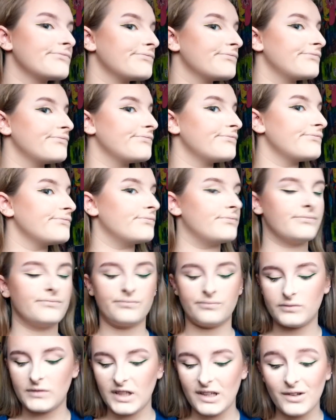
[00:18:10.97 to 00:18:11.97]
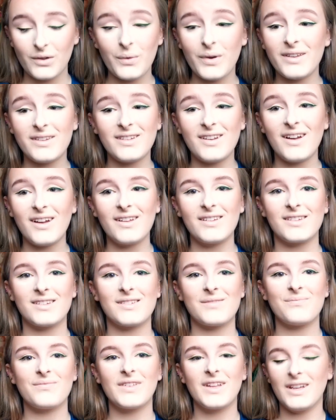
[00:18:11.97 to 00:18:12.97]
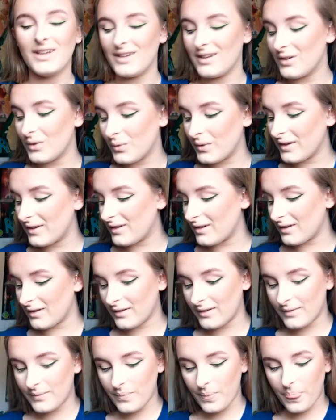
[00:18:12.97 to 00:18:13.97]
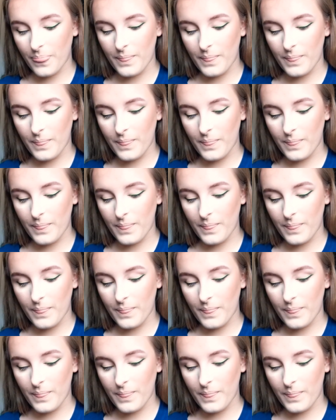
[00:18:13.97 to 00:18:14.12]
It always does. Always does.